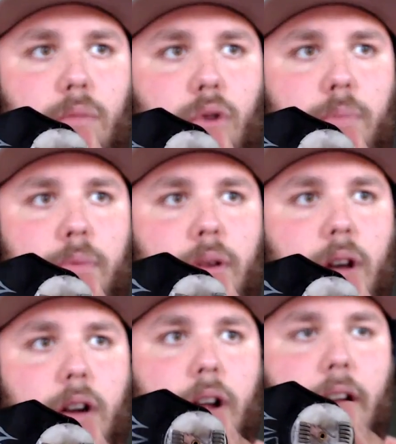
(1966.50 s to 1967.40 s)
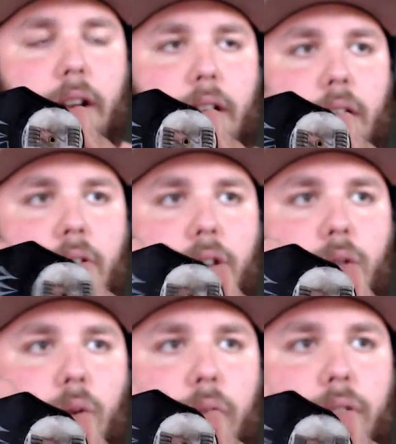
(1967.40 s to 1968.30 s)
Boop. All right.
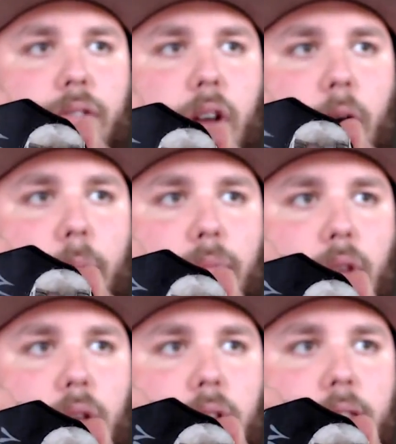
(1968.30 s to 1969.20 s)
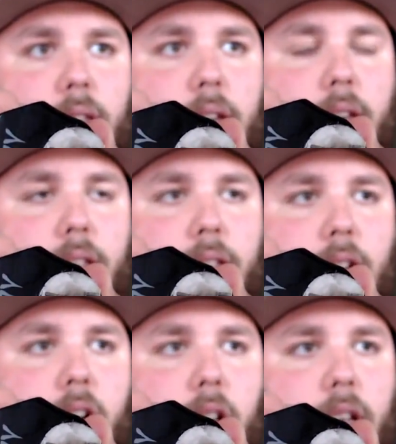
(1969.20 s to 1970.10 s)
Cool. So the
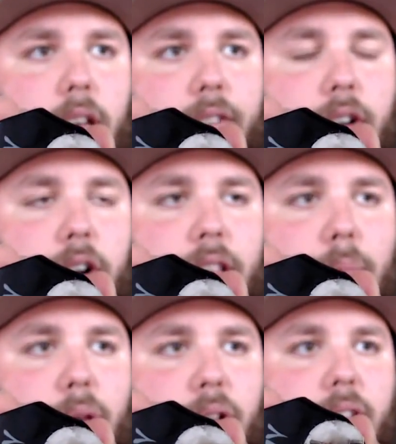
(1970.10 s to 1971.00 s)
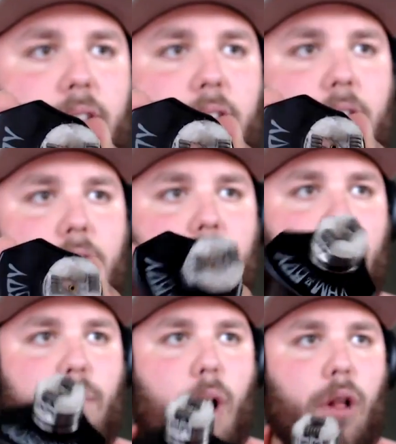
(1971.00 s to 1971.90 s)
Kali is currently built in
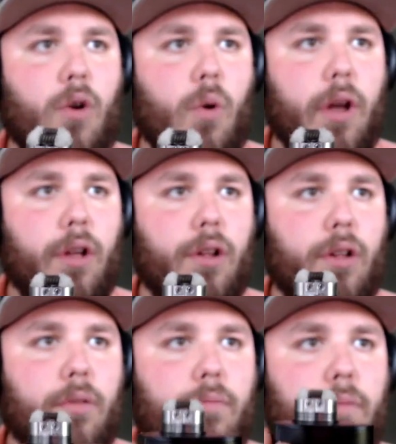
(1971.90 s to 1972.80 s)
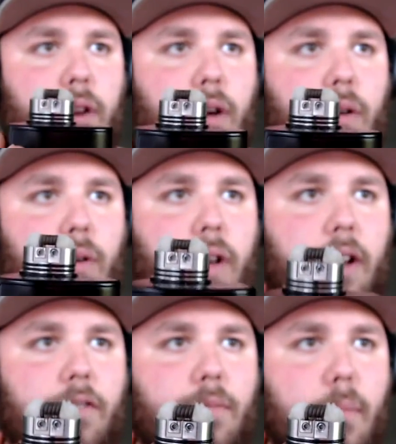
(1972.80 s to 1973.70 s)
small coil,
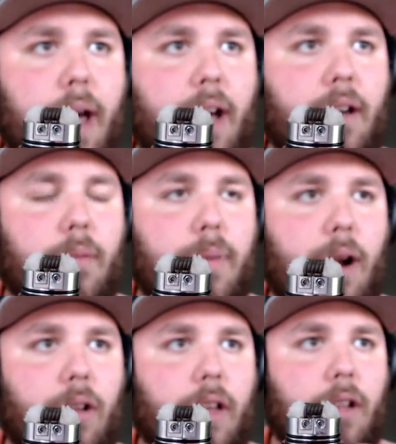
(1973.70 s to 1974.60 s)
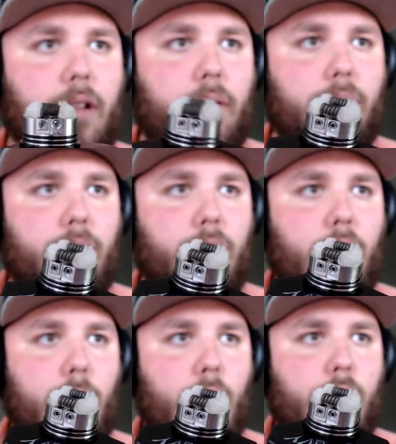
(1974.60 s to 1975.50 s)
kind of mech parallel,
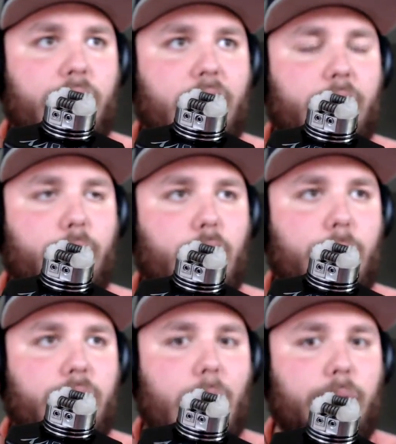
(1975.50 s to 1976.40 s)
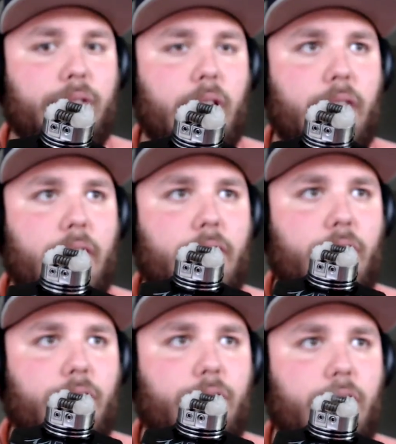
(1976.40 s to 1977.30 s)
mode. I've got some frame staples on that
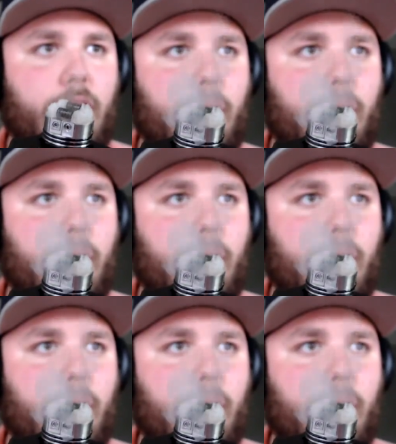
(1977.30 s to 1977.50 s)
are just,